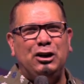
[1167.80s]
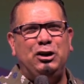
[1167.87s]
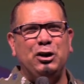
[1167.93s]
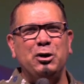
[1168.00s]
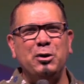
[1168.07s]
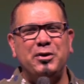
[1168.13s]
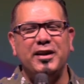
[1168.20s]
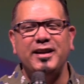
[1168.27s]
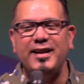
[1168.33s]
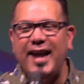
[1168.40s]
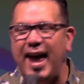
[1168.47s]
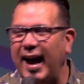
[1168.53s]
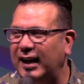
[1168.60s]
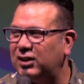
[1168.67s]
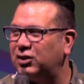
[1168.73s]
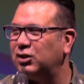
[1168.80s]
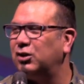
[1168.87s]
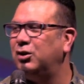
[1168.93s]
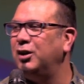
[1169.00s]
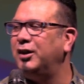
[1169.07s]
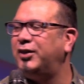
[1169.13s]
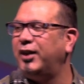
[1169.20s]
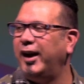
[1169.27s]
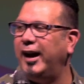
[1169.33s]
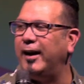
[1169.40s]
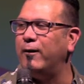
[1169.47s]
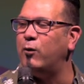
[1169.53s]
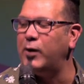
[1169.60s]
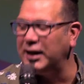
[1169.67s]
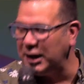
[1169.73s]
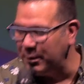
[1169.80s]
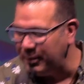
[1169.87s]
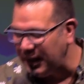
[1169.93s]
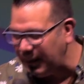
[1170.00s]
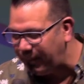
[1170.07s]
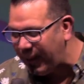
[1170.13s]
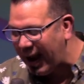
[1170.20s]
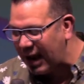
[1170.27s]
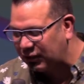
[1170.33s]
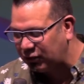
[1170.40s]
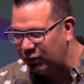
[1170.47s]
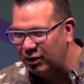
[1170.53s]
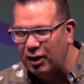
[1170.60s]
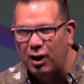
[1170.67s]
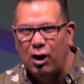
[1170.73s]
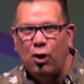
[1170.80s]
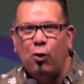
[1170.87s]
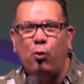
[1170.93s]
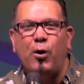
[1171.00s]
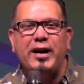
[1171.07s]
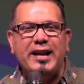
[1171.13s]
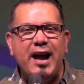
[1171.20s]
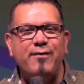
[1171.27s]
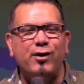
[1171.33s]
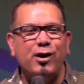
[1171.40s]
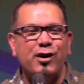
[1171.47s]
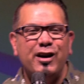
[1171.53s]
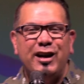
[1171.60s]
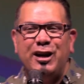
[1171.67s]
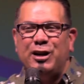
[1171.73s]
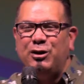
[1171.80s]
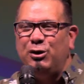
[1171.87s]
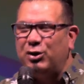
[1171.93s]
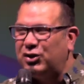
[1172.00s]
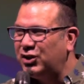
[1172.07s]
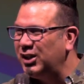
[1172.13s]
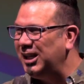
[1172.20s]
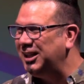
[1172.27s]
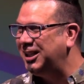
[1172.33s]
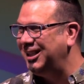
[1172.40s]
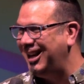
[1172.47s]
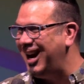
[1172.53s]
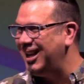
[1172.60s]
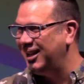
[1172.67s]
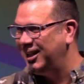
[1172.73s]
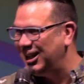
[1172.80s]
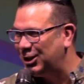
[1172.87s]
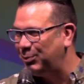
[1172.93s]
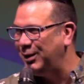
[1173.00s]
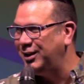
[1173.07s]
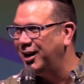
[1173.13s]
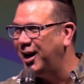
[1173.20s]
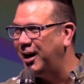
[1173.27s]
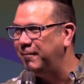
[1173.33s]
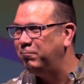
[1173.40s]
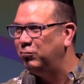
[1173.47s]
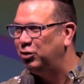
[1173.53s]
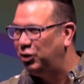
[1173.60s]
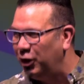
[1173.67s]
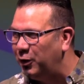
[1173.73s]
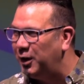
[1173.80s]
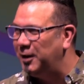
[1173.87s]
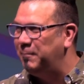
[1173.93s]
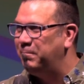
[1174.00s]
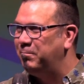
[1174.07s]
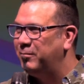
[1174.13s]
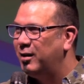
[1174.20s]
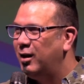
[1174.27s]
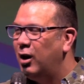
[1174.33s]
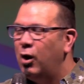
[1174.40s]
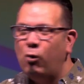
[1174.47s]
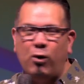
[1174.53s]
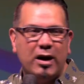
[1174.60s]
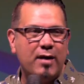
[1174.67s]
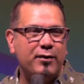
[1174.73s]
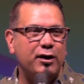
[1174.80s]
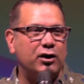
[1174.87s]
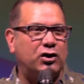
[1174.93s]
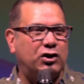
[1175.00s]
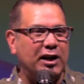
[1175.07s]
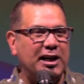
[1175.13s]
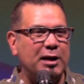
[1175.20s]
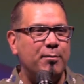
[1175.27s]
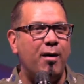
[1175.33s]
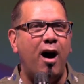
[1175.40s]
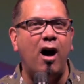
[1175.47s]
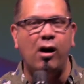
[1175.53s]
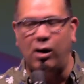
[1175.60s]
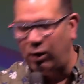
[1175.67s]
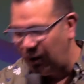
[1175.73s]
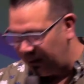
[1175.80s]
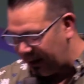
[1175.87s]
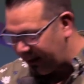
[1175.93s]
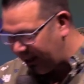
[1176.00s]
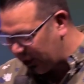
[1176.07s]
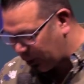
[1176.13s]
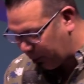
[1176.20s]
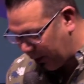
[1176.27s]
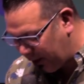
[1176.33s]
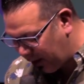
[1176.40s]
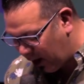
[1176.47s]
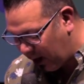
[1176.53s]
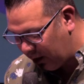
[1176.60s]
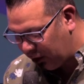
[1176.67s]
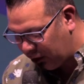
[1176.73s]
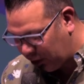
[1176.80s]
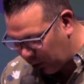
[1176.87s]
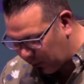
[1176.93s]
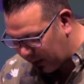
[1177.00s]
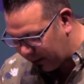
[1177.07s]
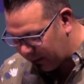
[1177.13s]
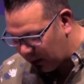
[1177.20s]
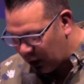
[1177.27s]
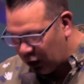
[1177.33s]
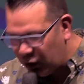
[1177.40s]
Do the next good thing. What do you mean, Pastor? Whatever you see today that needs to be done, do it. Whatever you see tomorrow that needs to be done, do it.